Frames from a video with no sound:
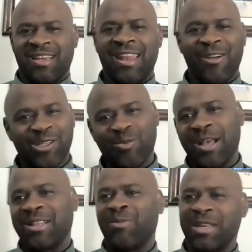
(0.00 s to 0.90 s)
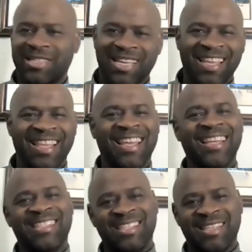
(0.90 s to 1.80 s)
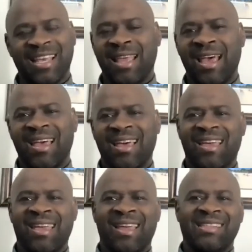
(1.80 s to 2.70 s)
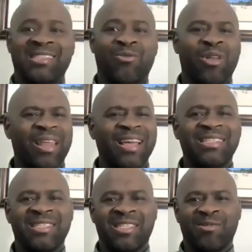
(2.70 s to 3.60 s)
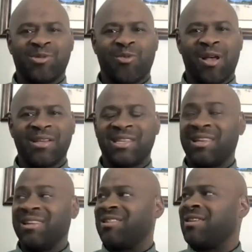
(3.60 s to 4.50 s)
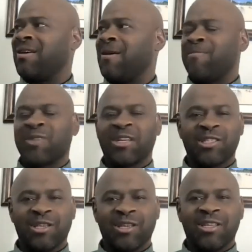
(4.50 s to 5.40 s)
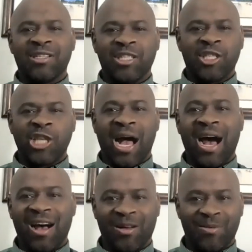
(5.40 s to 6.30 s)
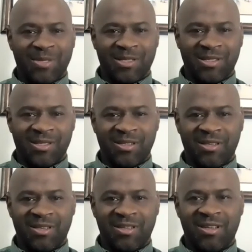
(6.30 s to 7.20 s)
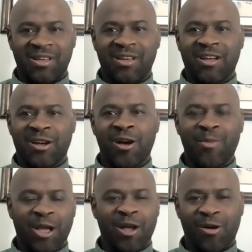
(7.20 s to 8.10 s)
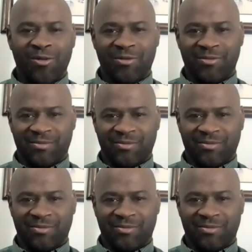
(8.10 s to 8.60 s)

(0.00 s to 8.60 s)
And they're expecting me to say this and say that. And I said, relationships, bro. I said, look, jobs come and go.